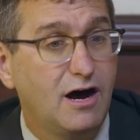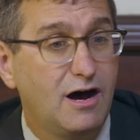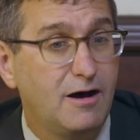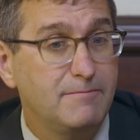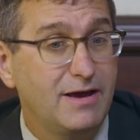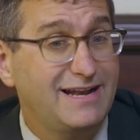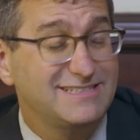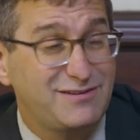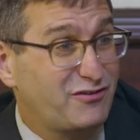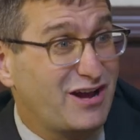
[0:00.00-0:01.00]
And I
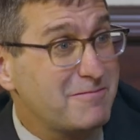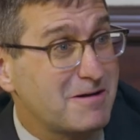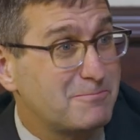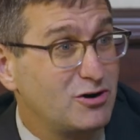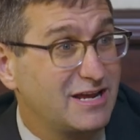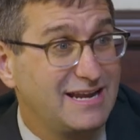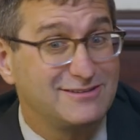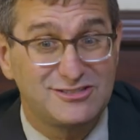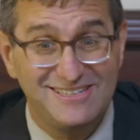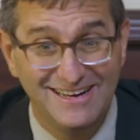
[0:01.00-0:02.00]
said, forget about Bernie and
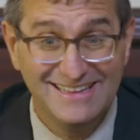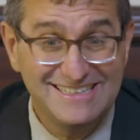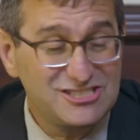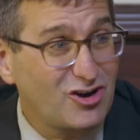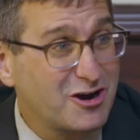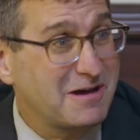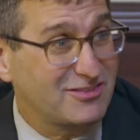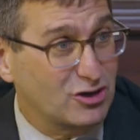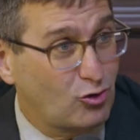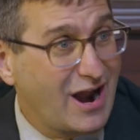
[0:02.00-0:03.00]
AOC. Let's talk
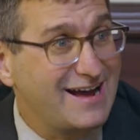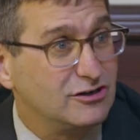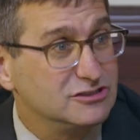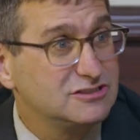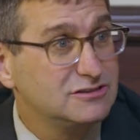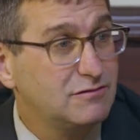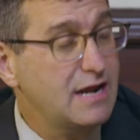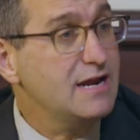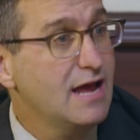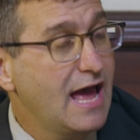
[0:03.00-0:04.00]
about the crowds,
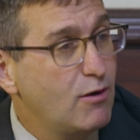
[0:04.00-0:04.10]
right?